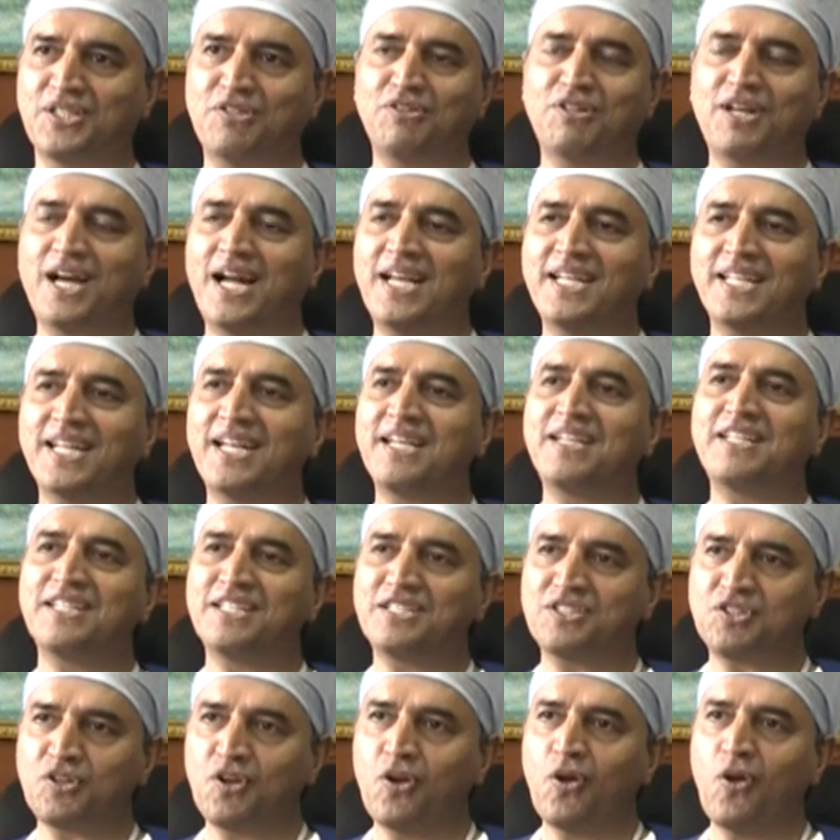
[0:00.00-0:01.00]
You can't
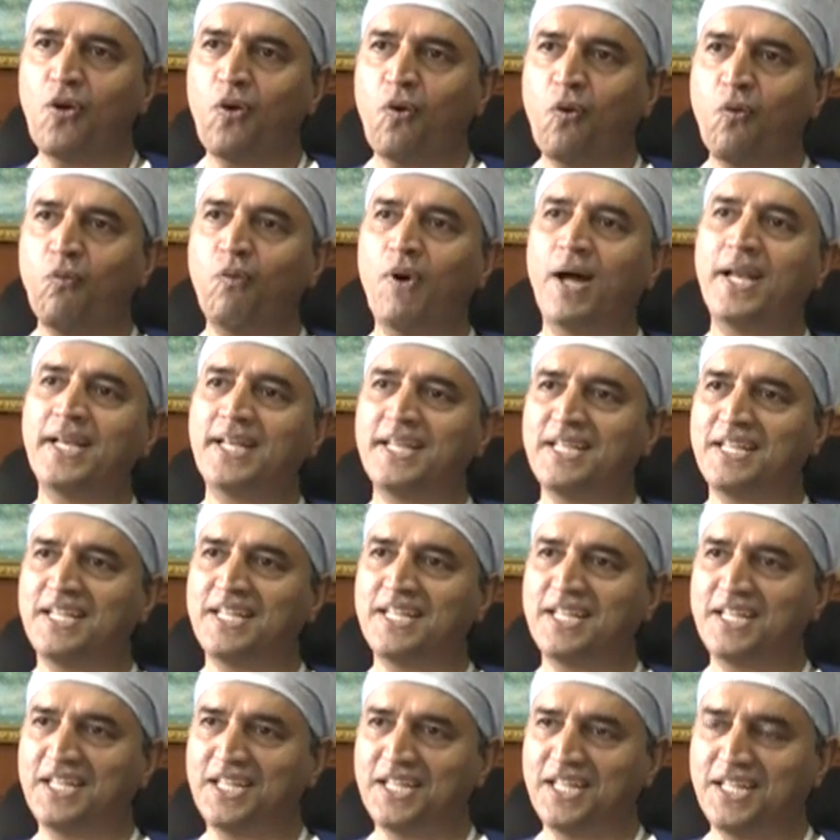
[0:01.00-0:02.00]
address one
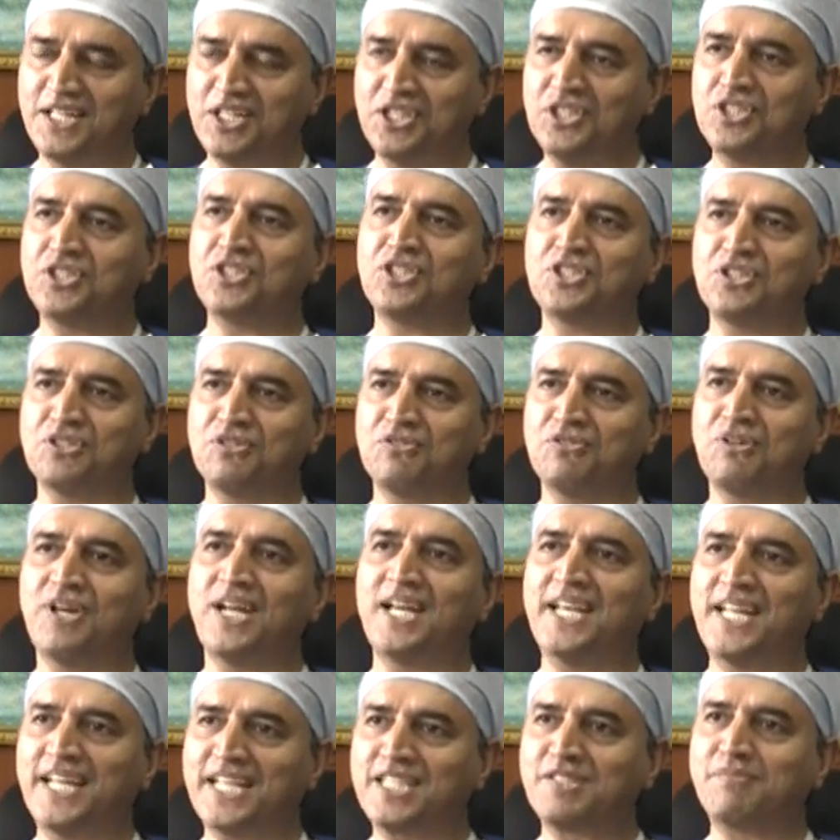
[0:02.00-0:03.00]
issue
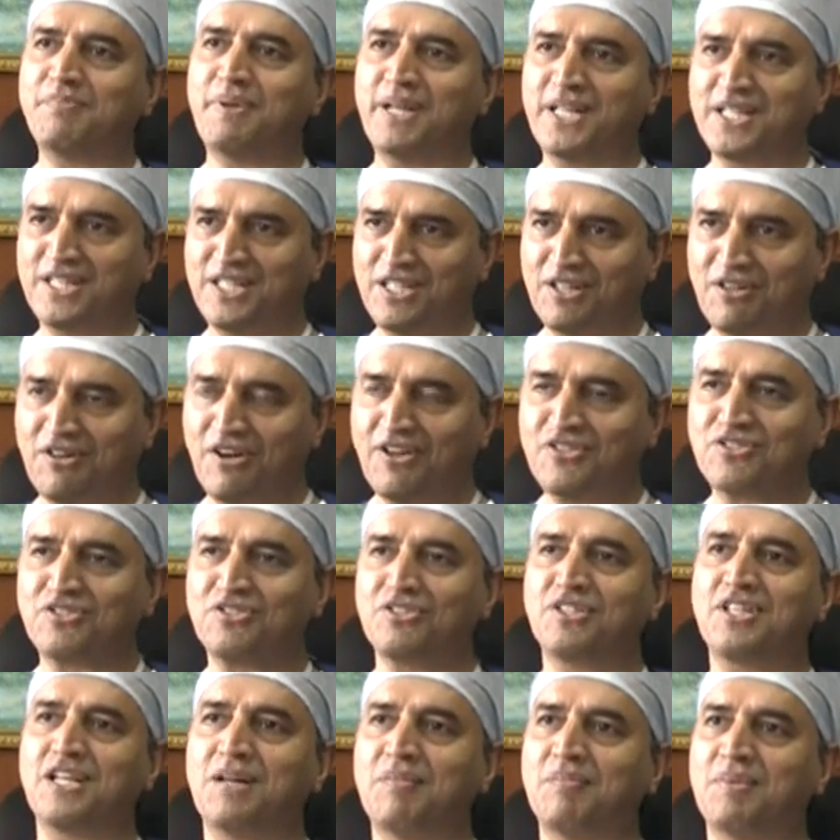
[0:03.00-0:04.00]
and expect the cost
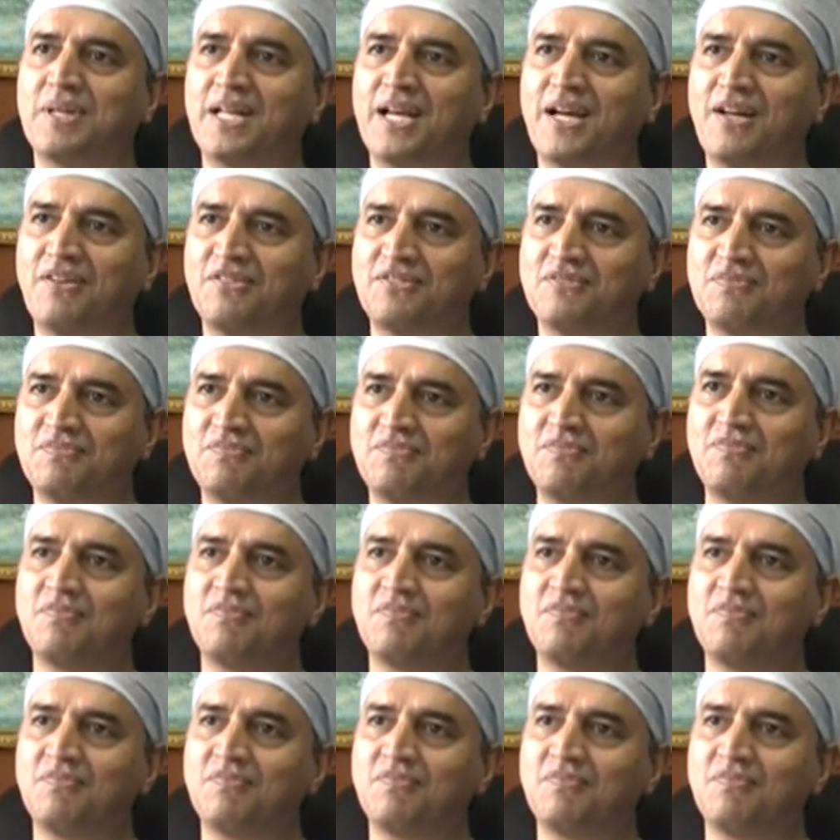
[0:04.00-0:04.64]
to come down.